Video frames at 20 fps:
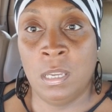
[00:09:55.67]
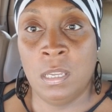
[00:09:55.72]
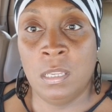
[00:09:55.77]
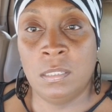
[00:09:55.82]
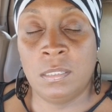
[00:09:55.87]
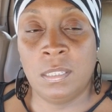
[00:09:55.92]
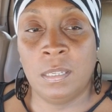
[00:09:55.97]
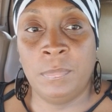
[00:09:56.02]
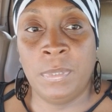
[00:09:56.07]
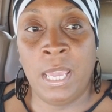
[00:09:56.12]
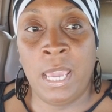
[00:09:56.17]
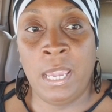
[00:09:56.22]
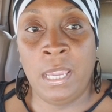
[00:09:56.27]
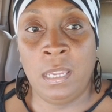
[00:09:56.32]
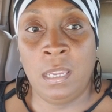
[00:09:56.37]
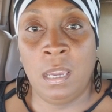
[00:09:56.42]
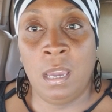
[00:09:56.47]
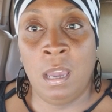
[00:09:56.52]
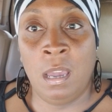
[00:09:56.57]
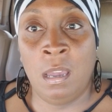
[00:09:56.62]
So I'm
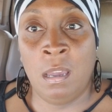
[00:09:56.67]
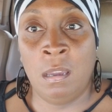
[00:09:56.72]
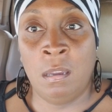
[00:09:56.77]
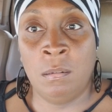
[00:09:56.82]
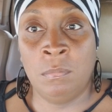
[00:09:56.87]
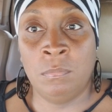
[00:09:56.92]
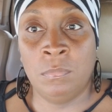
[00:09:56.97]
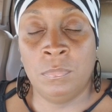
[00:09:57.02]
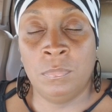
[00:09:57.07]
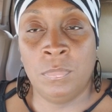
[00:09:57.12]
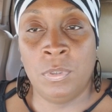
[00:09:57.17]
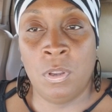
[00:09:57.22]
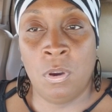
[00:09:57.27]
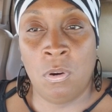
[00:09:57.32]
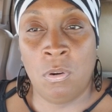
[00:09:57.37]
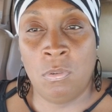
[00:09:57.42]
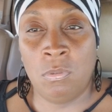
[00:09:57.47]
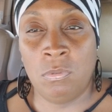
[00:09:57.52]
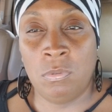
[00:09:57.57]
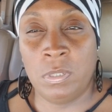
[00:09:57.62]
like, um,
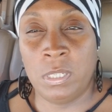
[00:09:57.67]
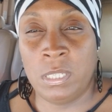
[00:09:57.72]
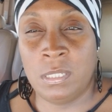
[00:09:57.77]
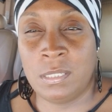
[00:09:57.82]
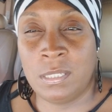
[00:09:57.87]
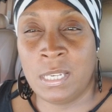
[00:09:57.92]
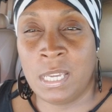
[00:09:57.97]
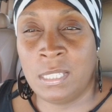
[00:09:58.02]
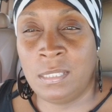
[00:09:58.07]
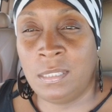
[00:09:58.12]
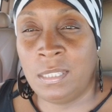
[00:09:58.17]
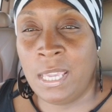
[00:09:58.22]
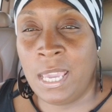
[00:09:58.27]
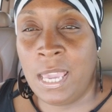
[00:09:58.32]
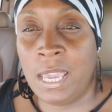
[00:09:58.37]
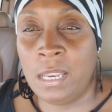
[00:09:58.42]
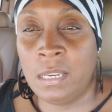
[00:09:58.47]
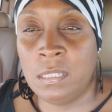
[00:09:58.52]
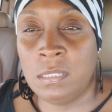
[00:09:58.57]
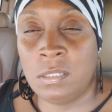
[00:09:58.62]
no, it's not
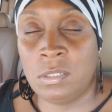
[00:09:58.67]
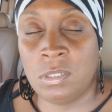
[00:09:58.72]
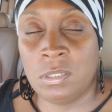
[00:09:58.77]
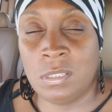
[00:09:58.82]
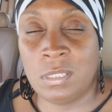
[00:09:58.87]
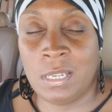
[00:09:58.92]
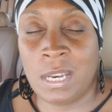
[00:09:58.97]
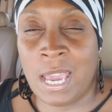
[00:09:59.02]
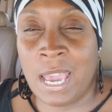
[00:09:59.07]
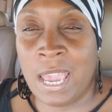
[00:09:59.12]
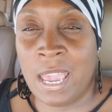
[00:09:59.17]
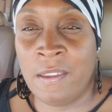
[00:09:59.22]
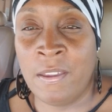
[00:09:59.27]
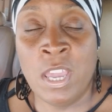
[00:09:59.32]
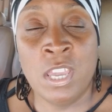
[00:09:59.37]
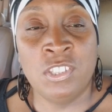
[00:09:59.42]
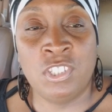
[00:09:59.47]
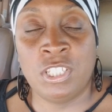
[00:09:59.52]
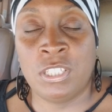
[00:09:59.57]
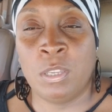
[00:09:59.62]
that. It's just that I have.
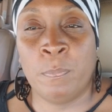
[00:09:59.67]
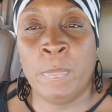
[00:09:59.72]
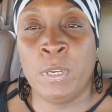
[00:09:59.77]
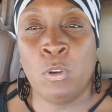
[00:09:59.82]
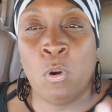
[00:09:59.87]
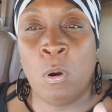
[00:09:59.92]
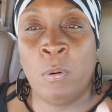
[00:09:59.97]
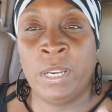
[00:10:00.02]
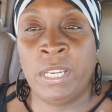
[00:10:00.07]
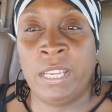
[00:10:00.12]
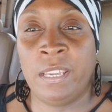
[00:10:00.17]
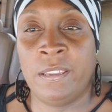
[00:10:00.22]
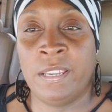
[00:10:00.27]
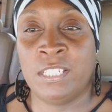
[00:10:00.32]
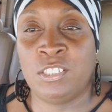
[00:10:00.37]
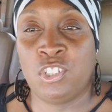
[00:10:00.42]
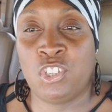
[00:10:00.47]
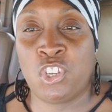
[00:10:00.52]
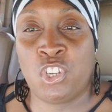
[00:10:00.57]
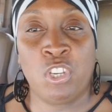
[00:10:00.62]
She said, me don't want to hear
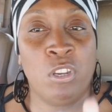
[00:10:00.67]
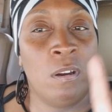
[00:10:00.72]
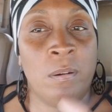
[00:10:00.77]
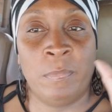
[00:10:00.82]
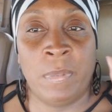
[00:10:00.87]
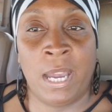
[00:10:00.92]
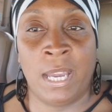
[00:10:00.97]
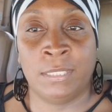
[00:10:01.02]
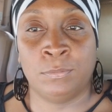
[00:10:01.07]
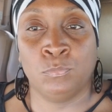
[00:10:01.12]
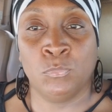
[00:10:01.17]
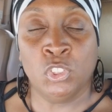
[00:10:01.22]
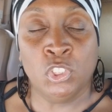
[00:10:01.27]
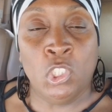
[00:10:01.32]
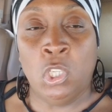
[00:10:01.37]
it. Sure, man.